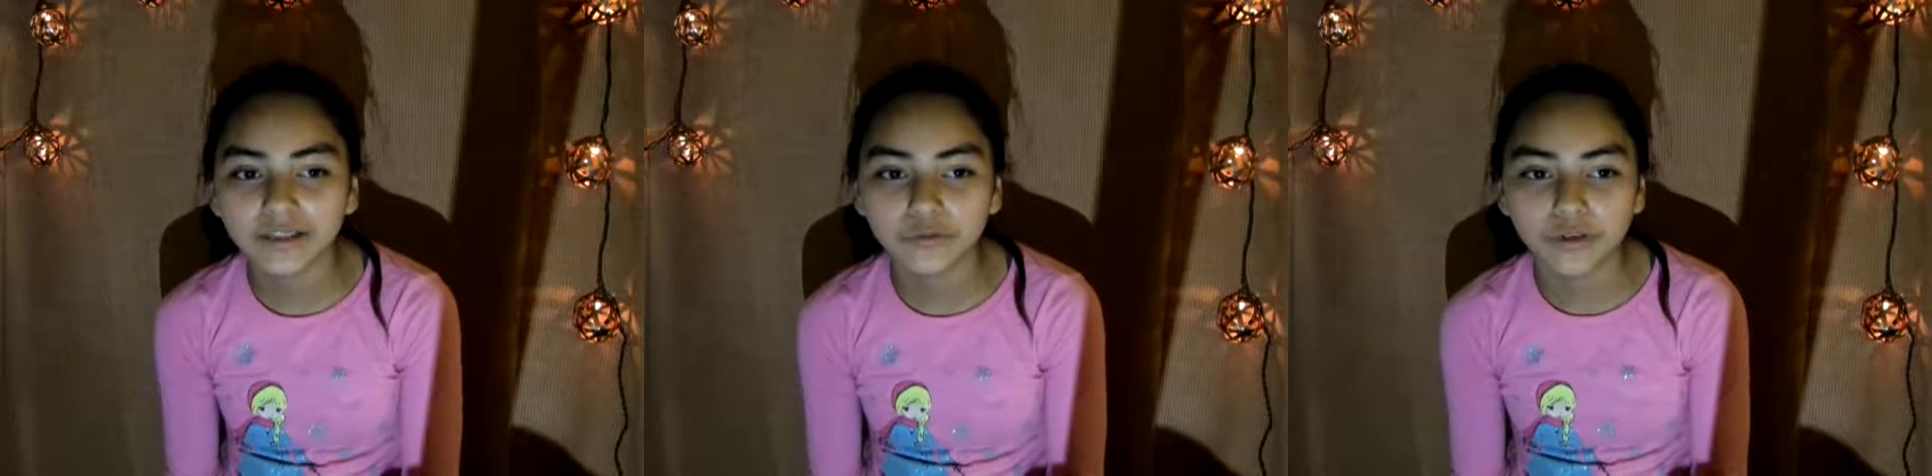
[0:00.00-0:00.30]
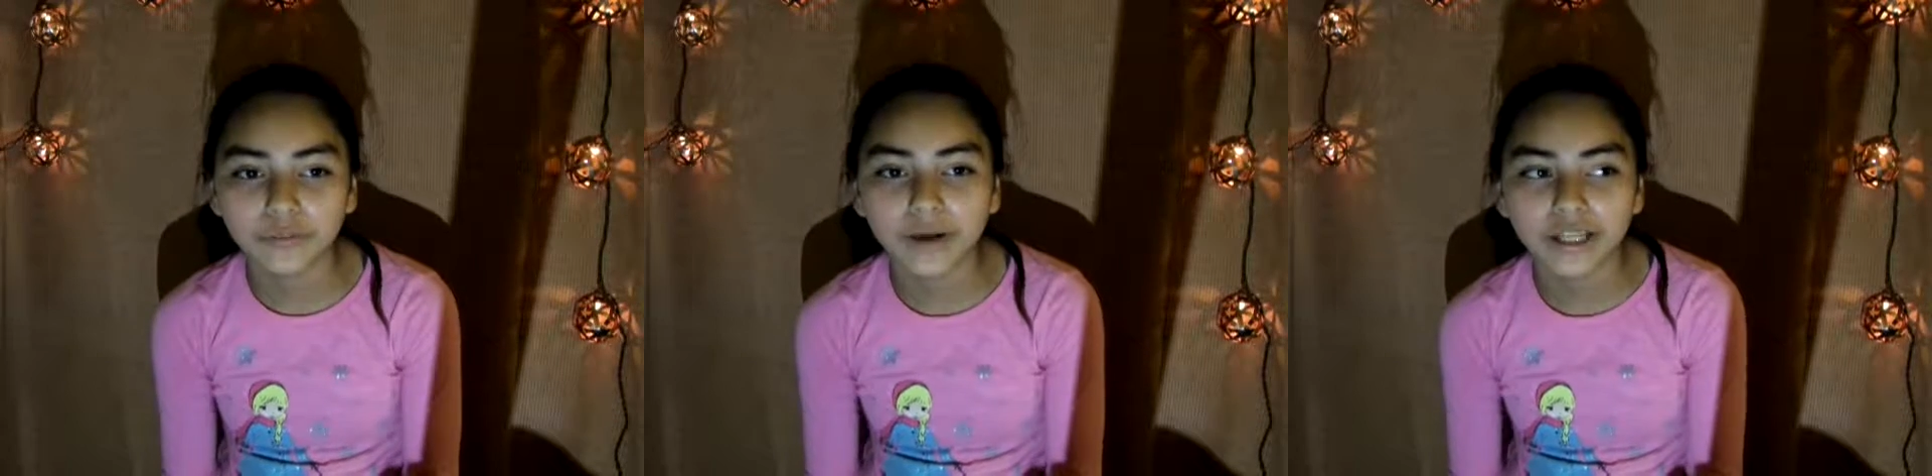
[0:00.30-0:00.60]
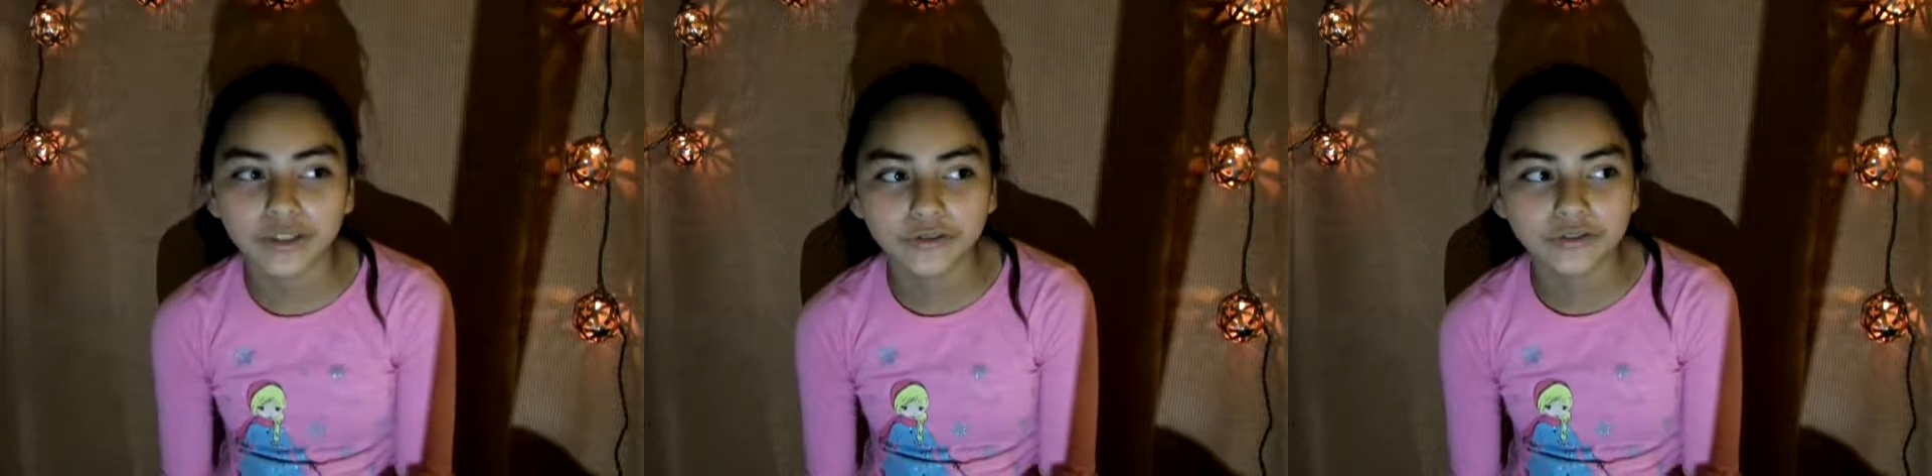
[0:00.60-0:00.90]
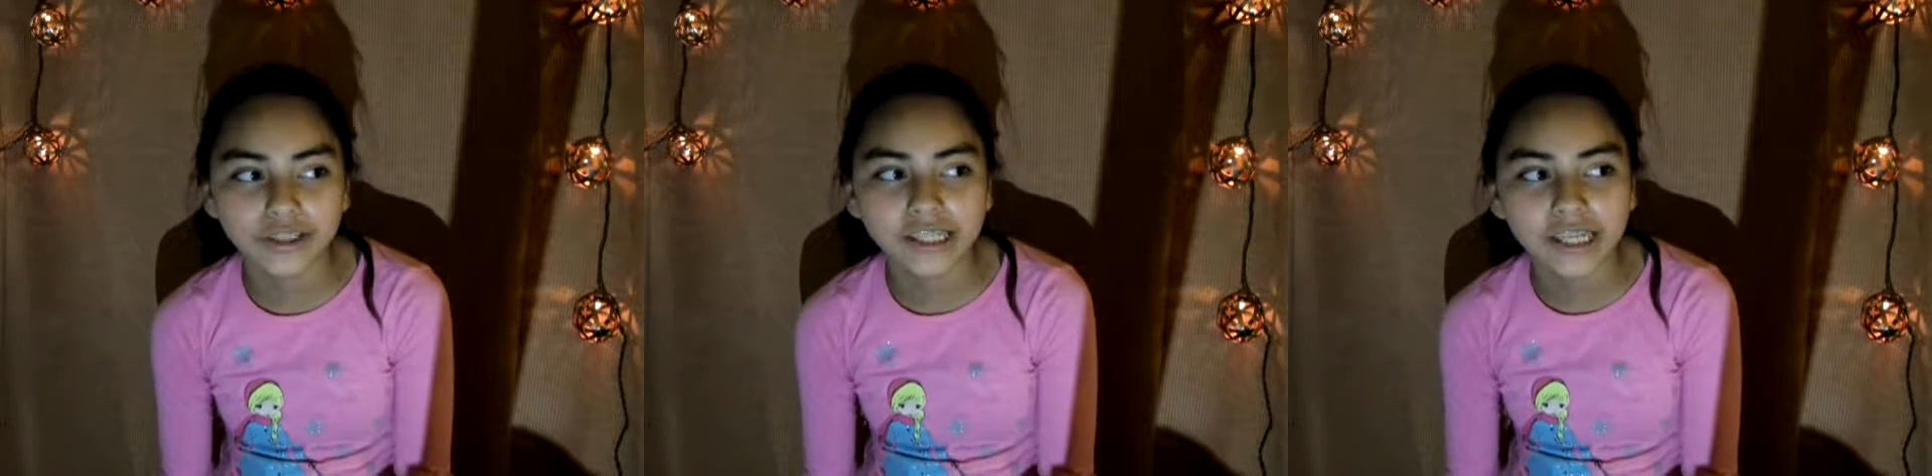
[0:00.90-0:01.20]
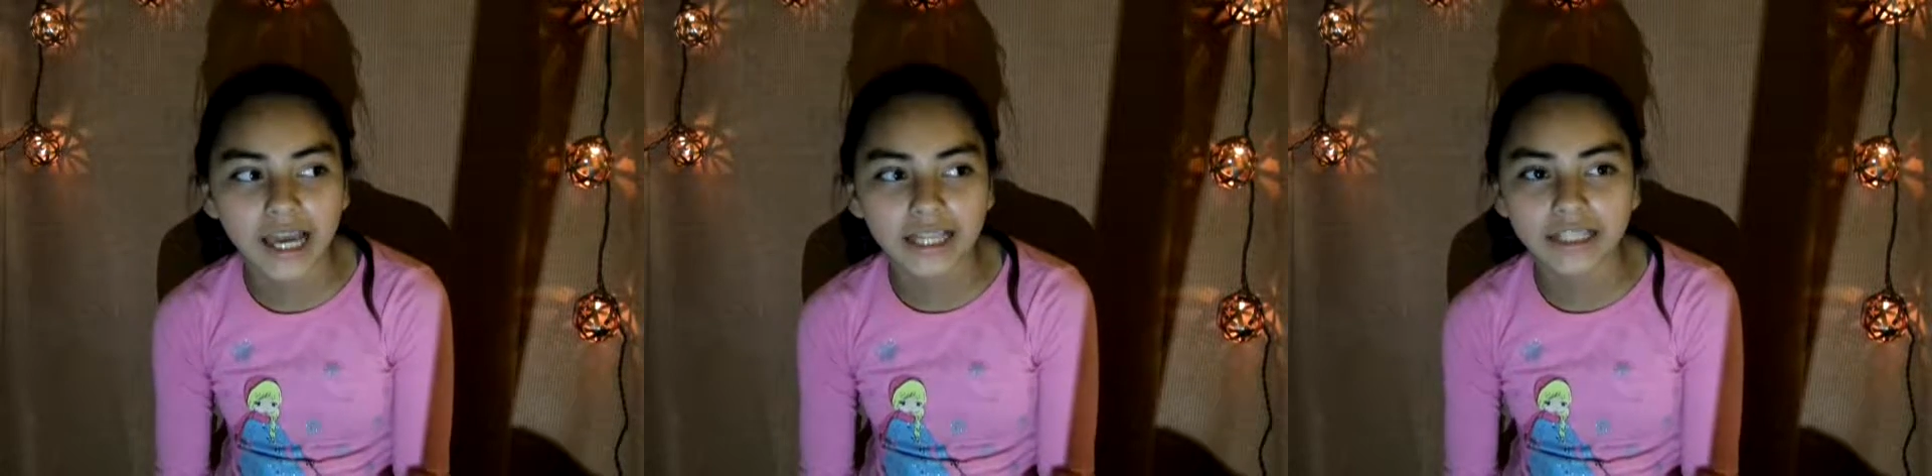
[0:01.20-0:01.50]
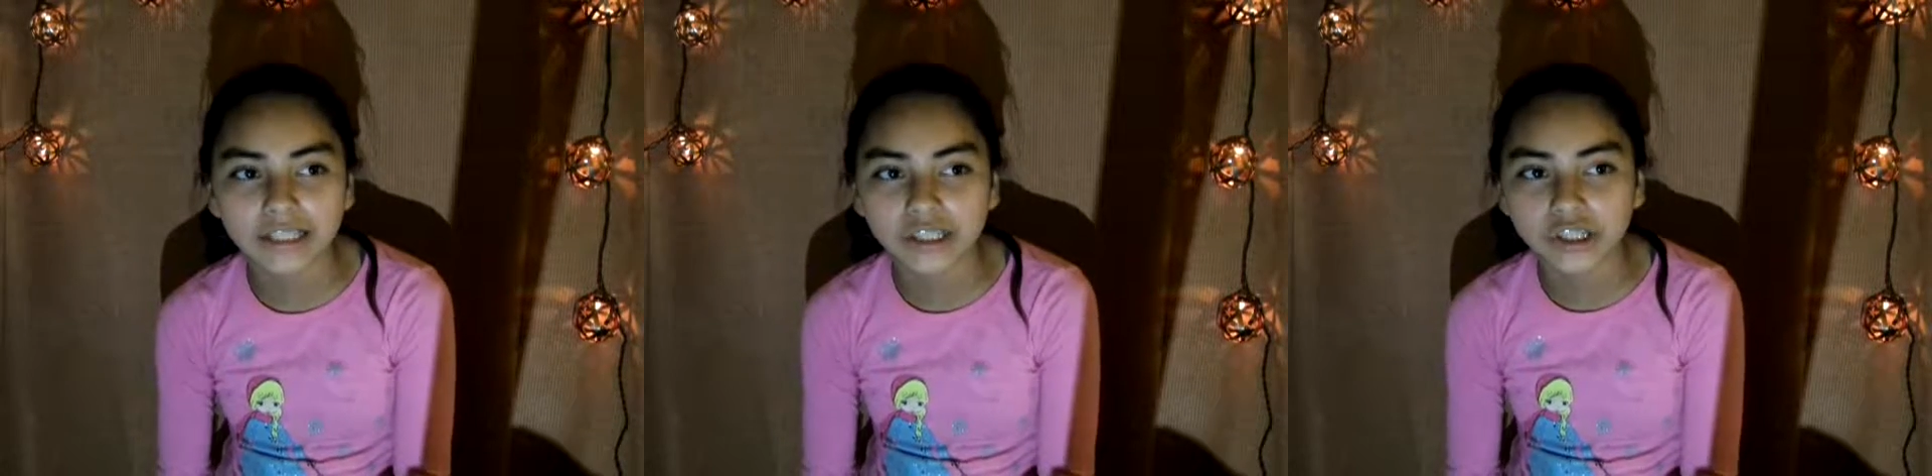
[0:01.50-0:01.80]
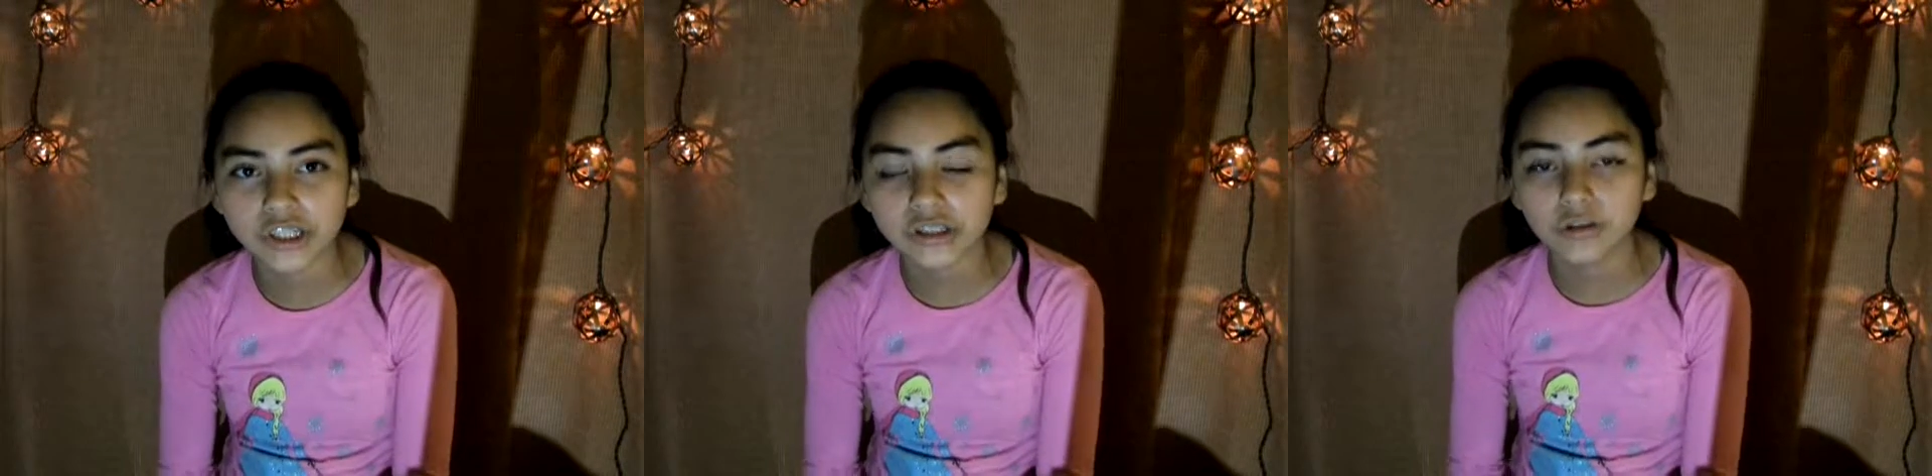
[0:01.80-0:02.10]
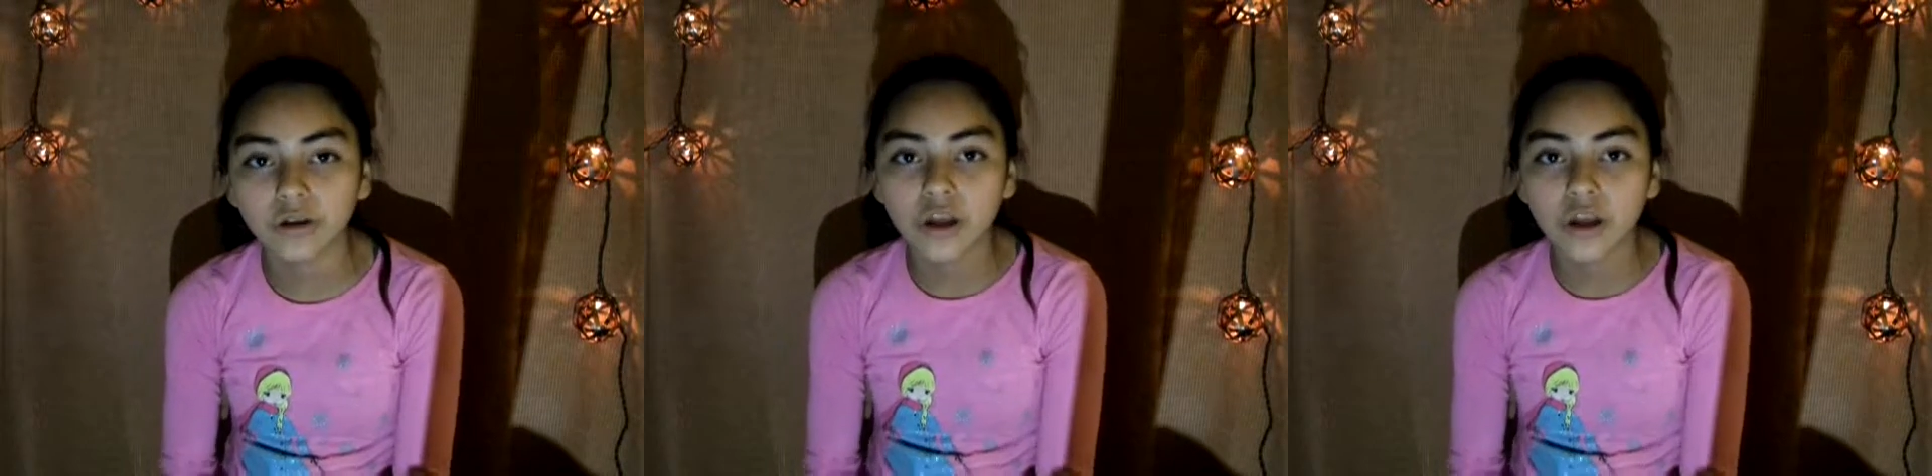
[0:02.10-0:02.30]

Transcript: We might do a challenge.